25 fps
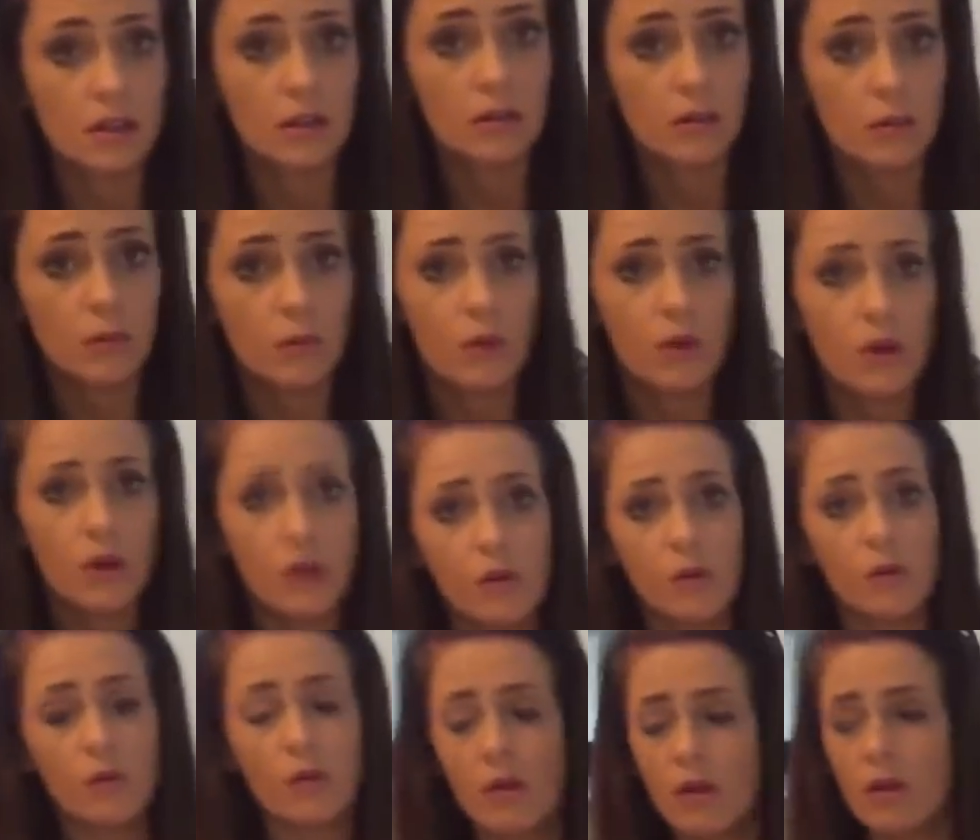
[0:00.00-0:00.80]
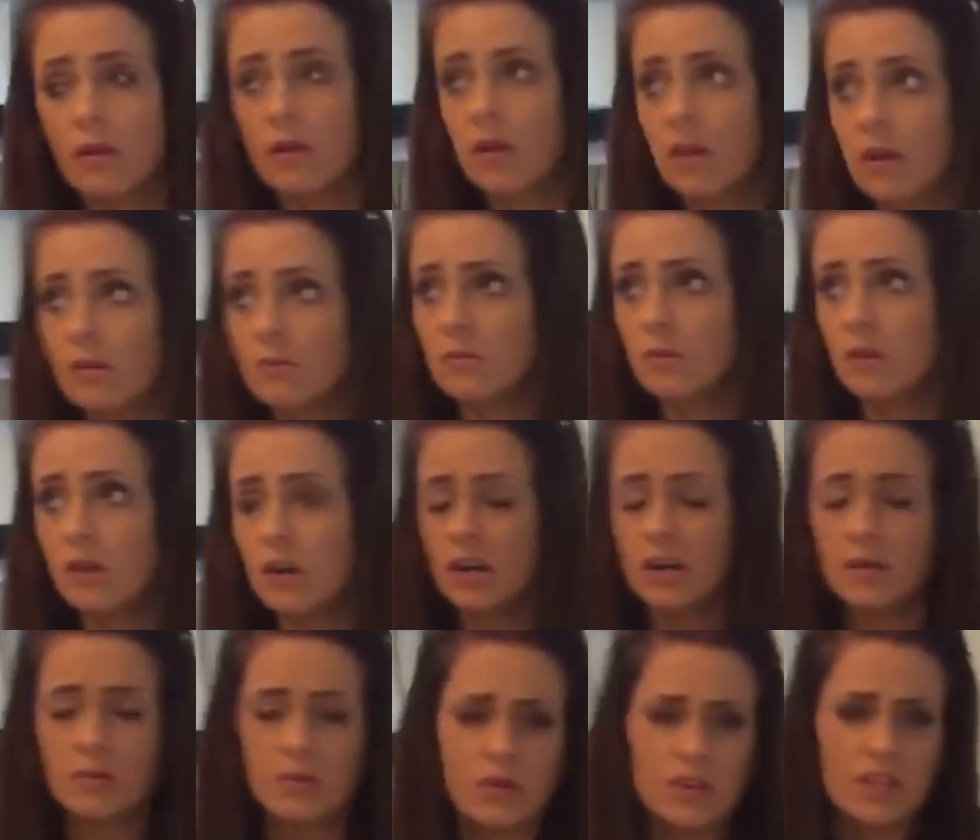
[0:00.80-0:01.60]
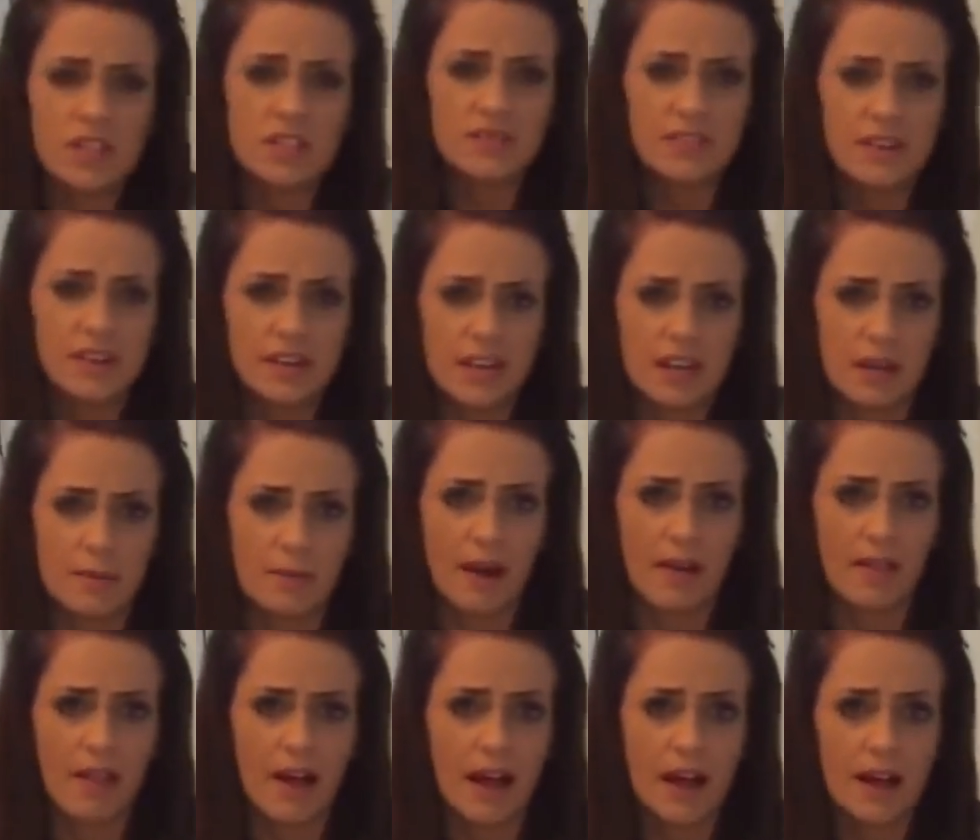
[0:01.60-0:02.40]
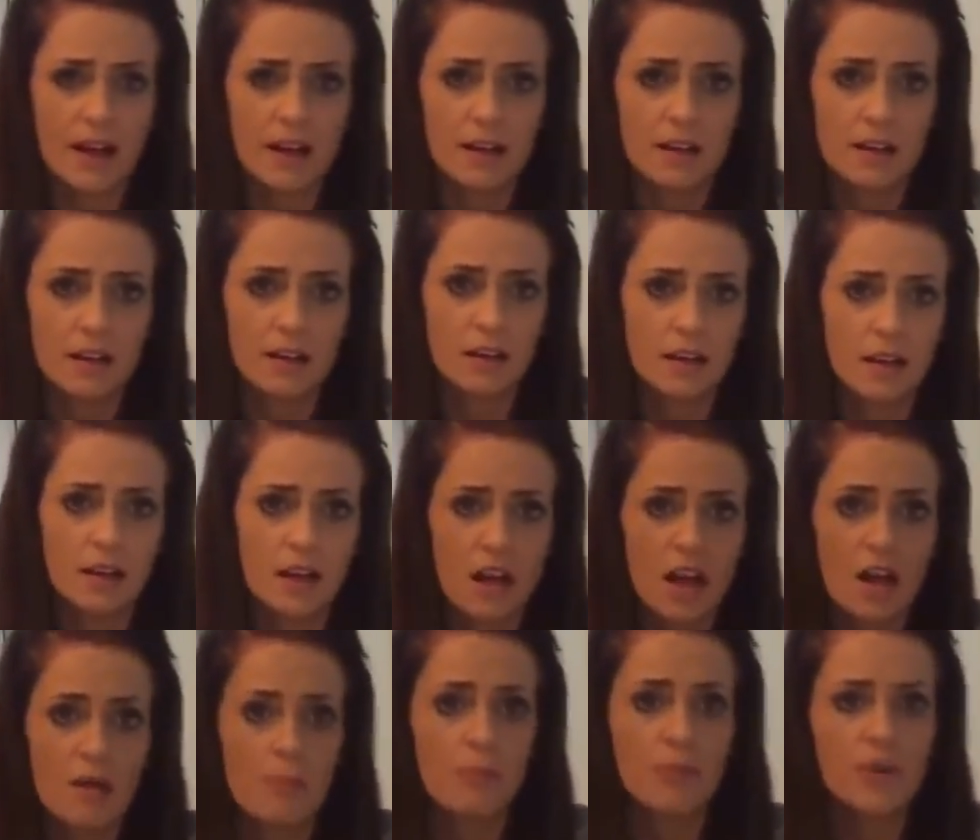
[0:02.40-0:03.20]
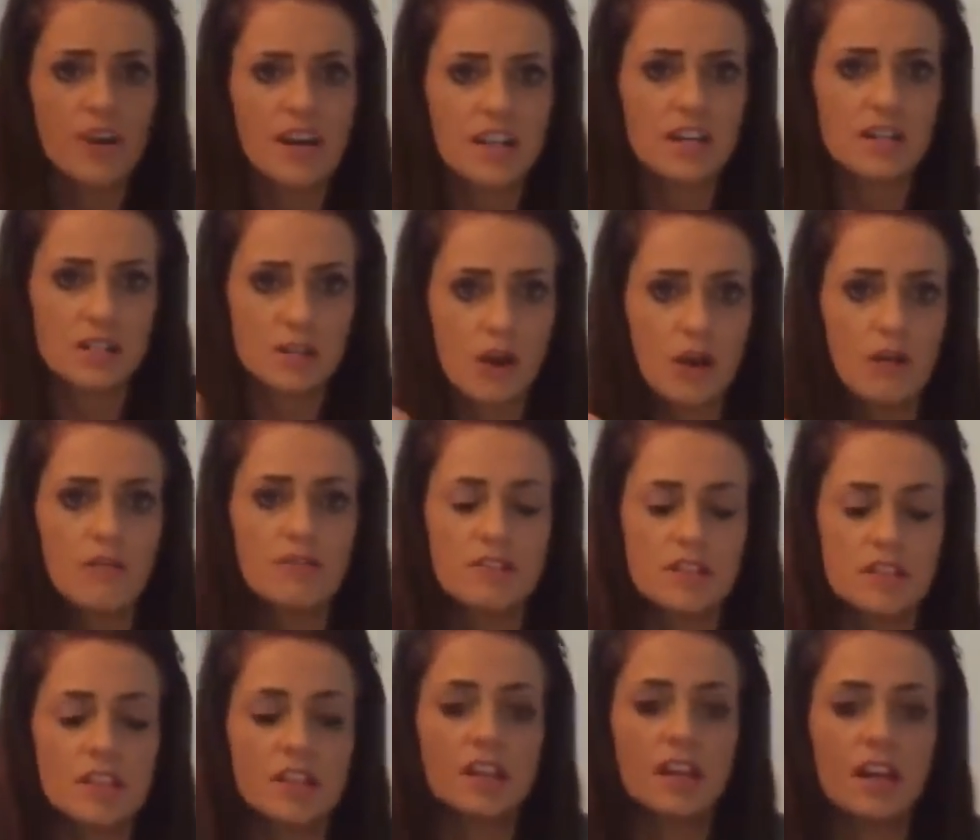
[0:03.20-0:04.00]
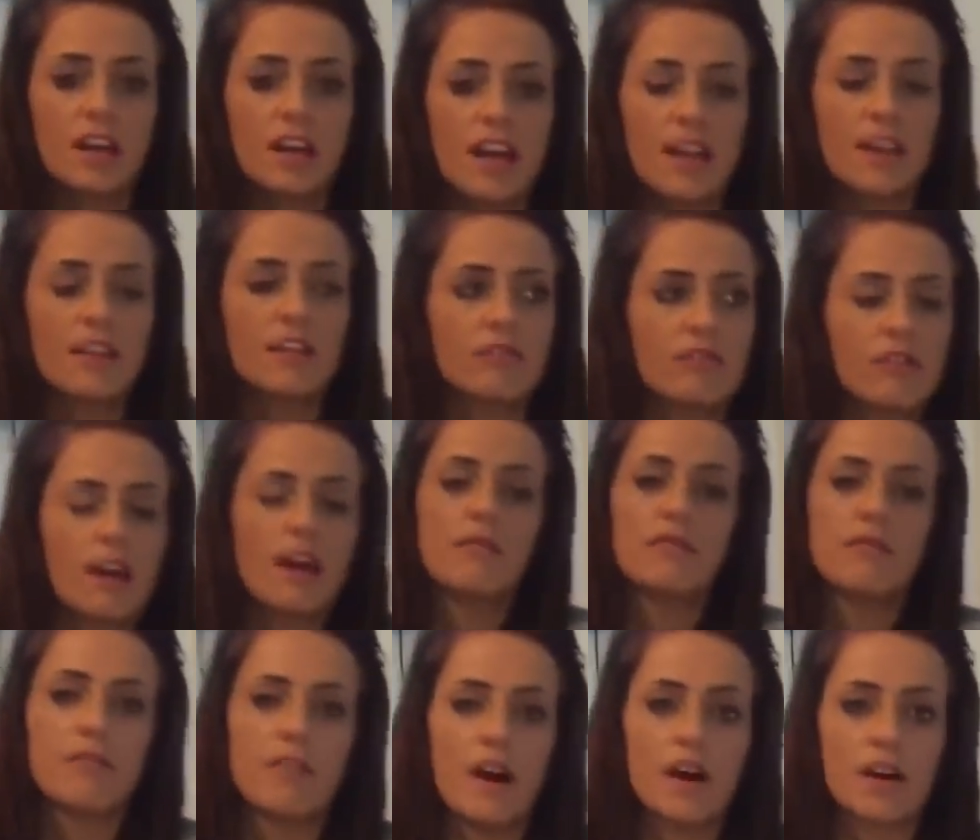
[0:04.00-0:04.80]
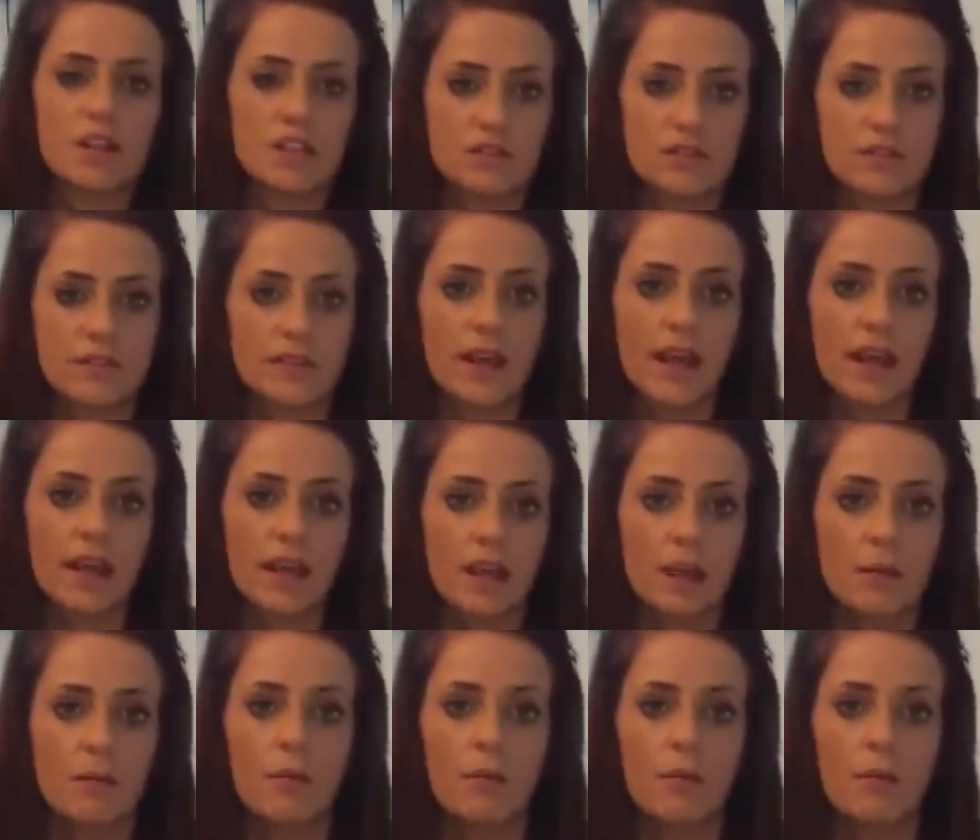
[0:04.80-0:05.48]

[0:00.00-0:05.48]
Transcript: What? What? What is funny about that? Bricks are obviously going to hit the ground faster, aren't they? Come